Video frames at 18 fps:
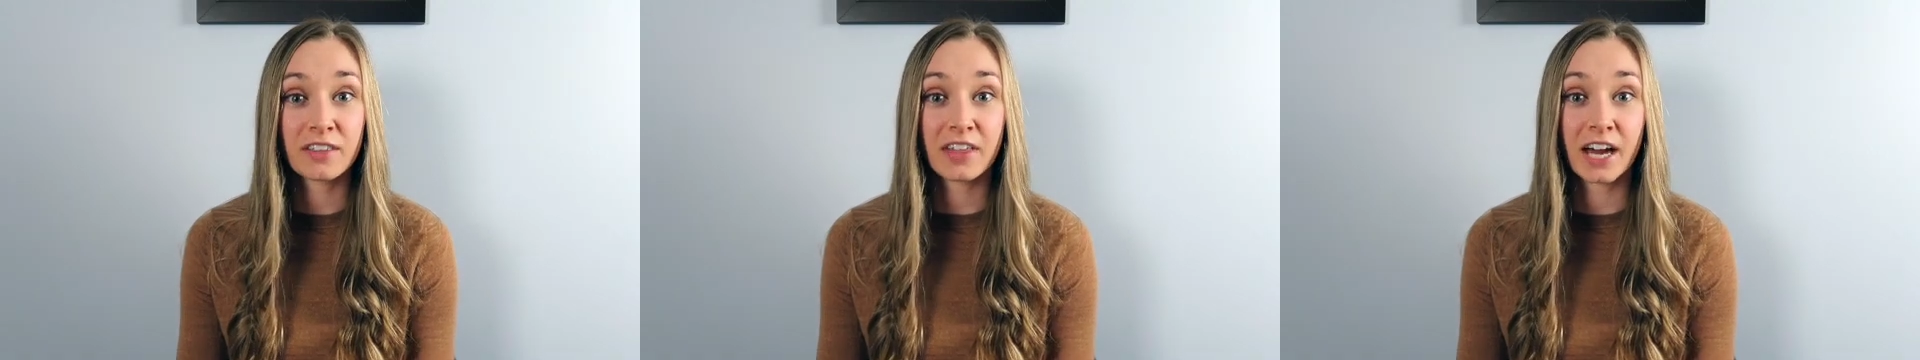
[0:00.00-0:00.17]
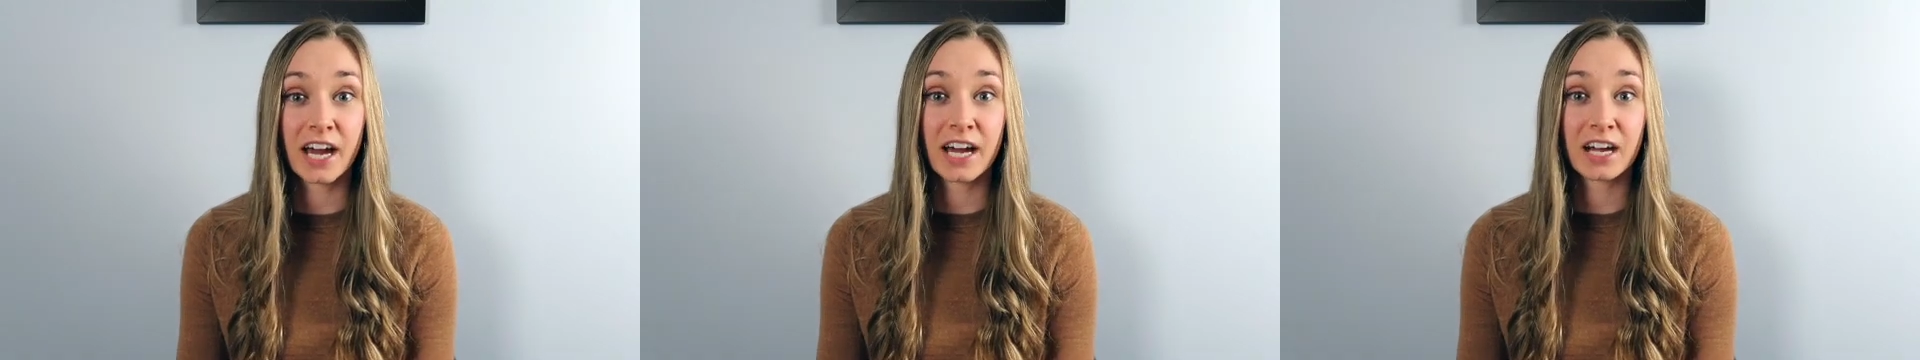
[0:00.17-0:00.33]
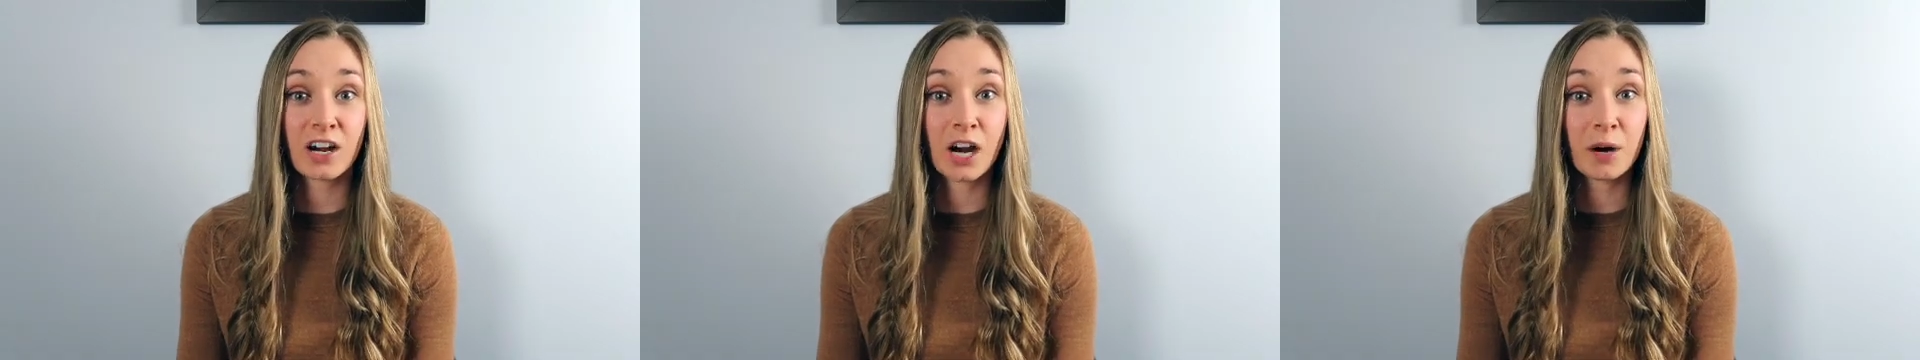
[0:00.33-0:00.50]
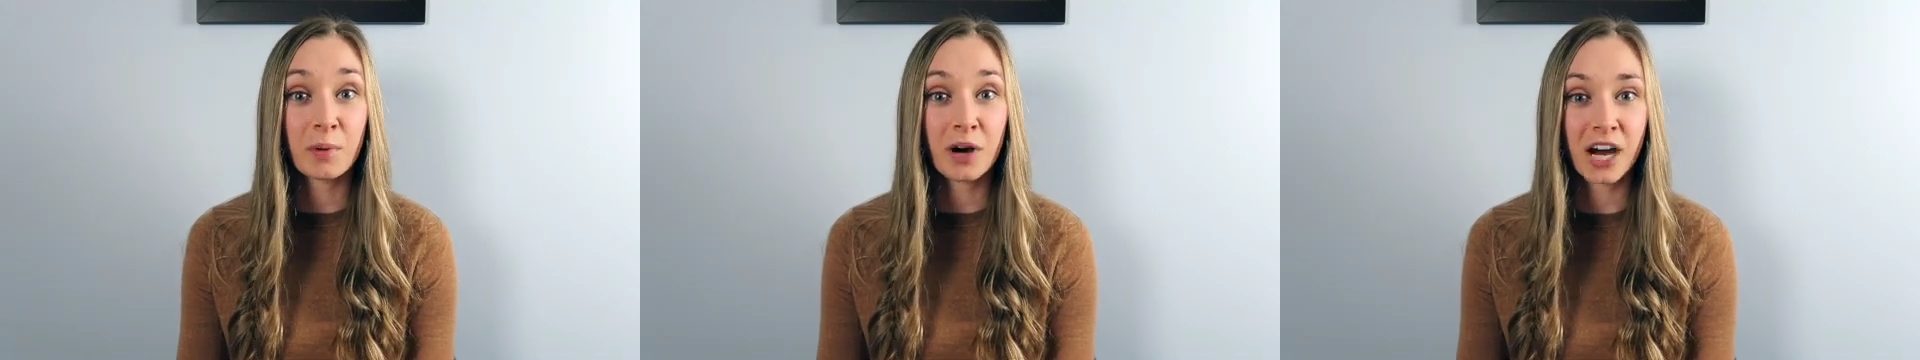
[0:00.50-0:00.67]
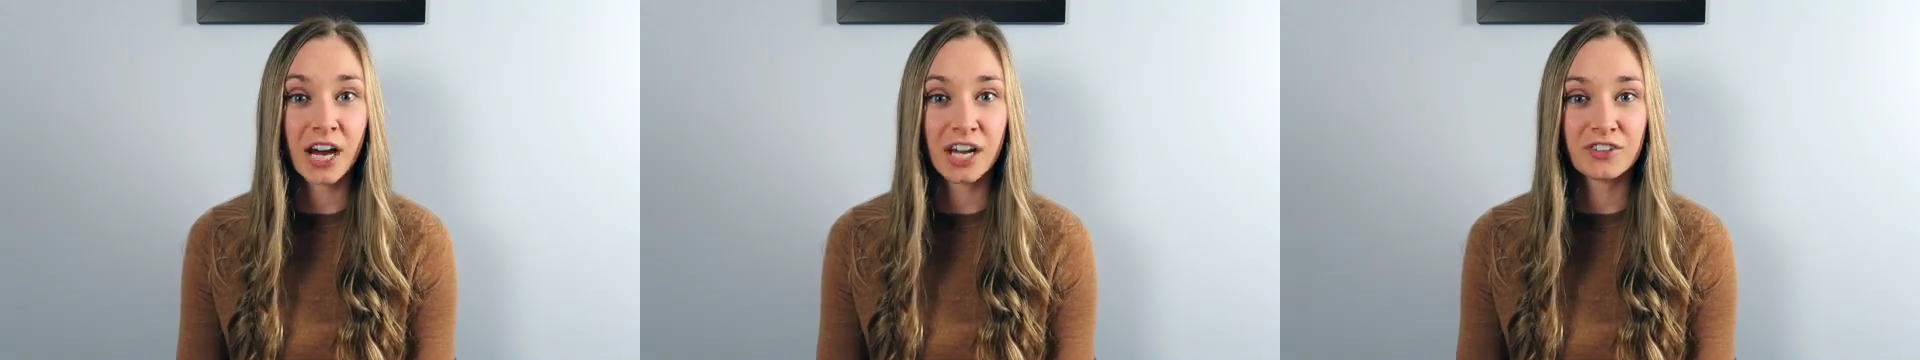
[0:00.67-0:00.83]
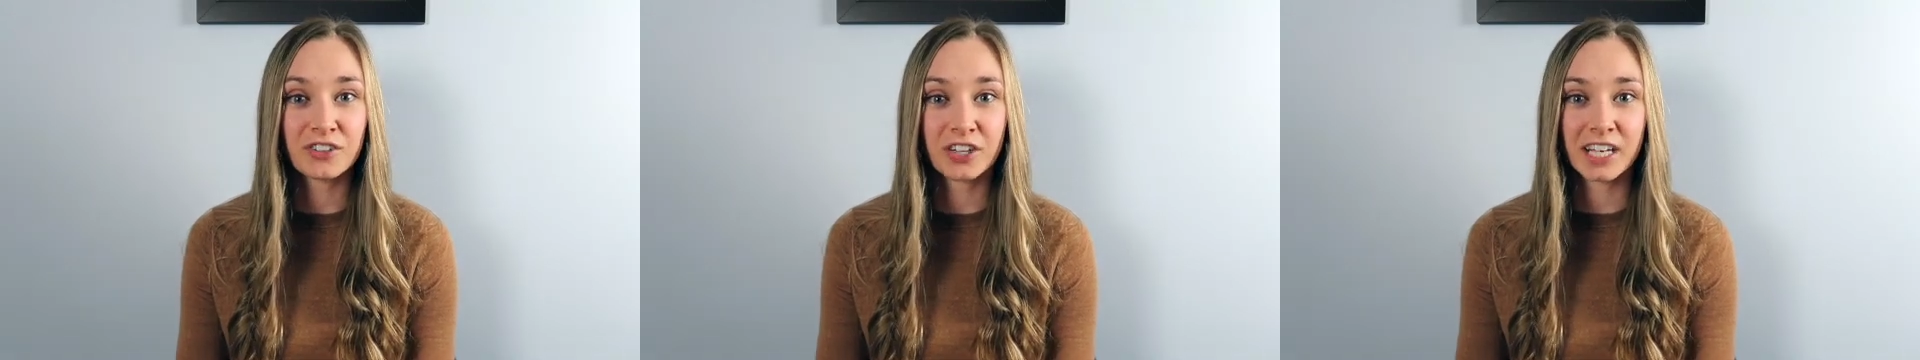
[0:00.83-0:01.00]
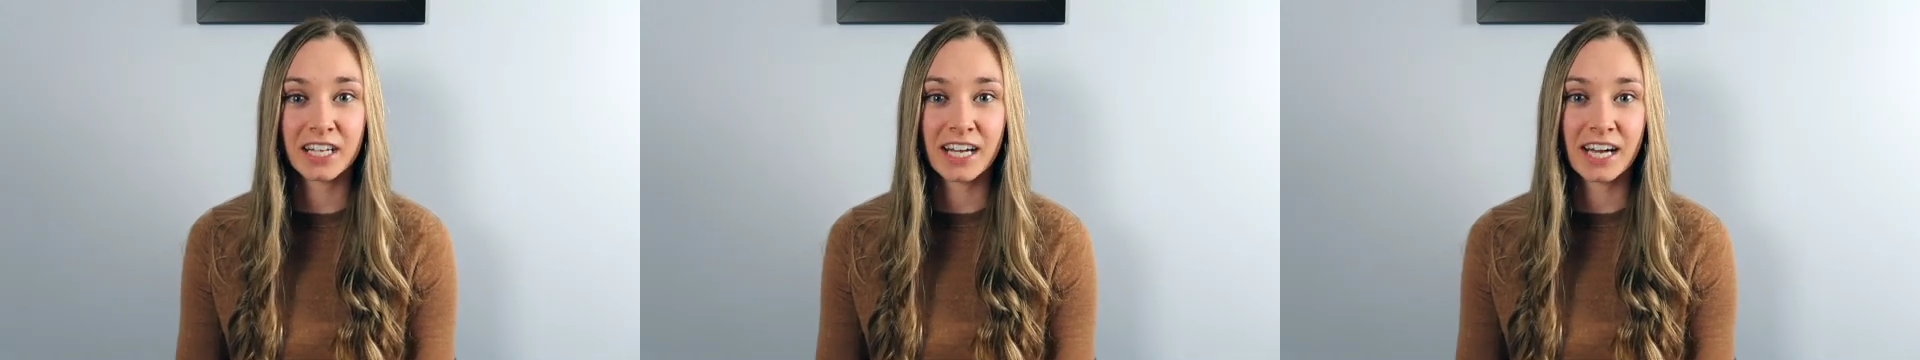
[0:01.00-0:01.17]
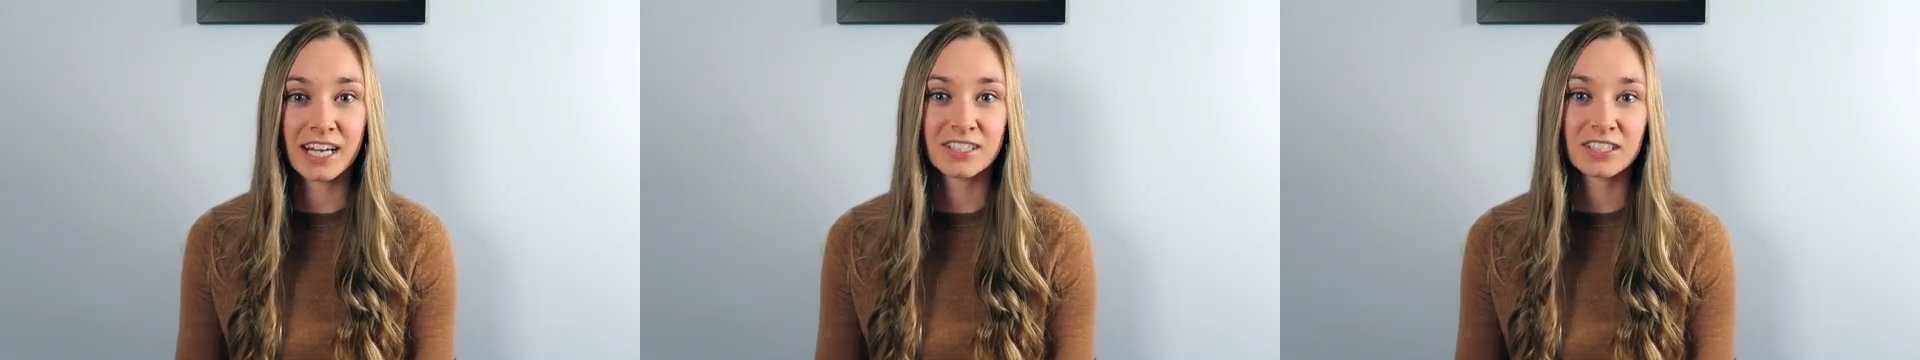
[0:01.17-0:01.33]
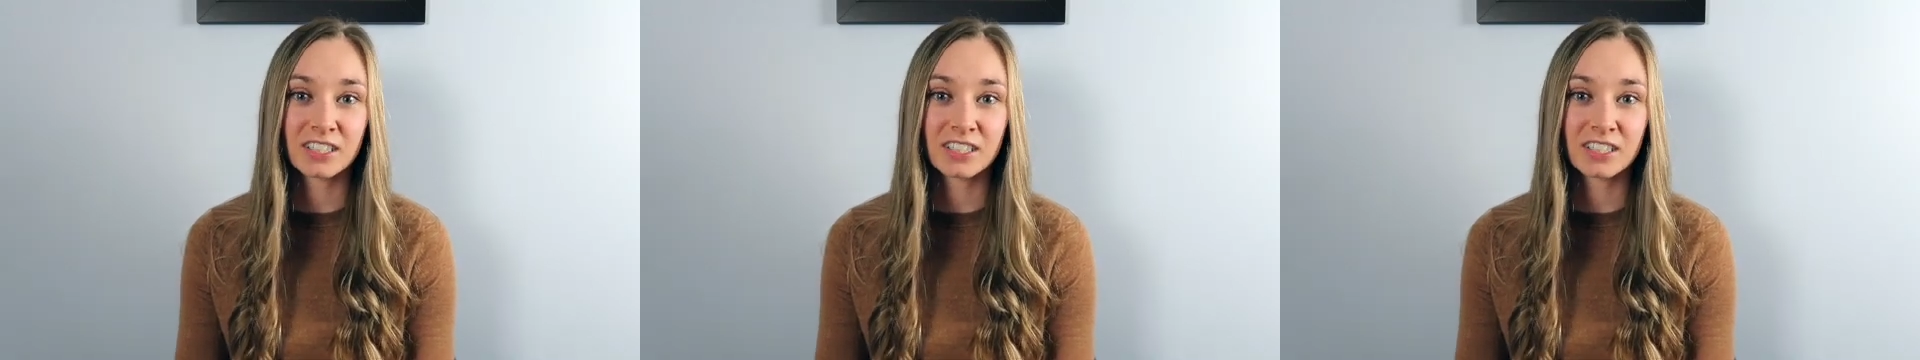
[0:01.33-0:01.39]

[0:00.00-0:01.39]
that carbohydrate as